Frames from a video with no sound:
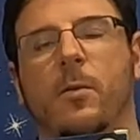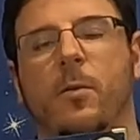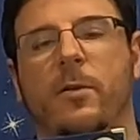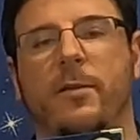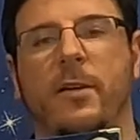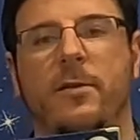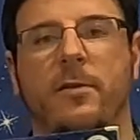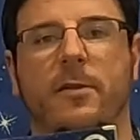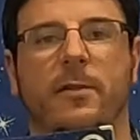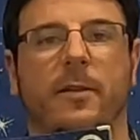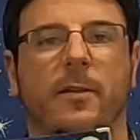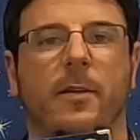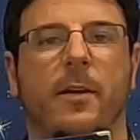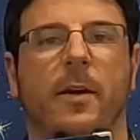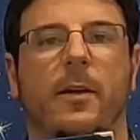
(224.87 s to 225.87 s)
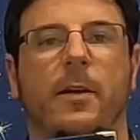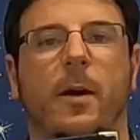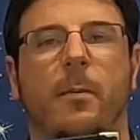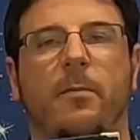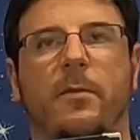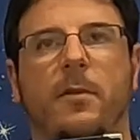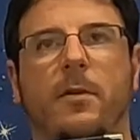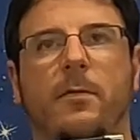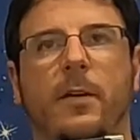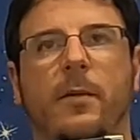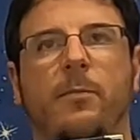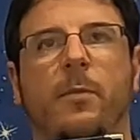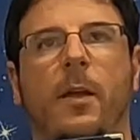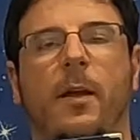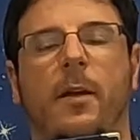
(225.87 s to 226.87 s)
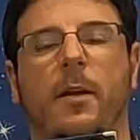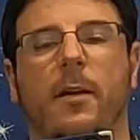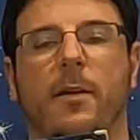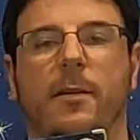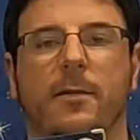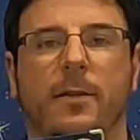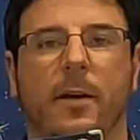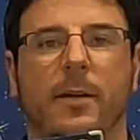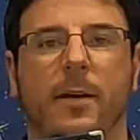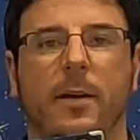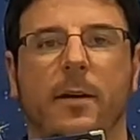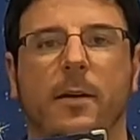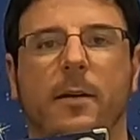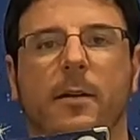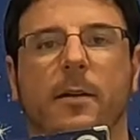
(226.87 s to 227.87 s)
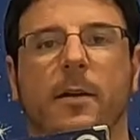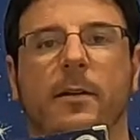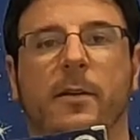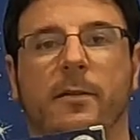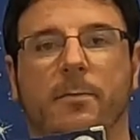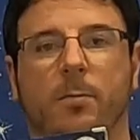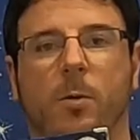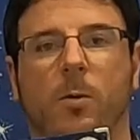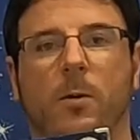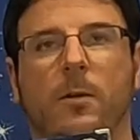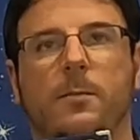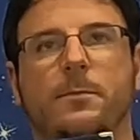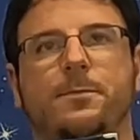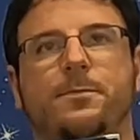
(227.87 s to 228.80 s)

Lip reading: who is interested in observing, studying, and exploring.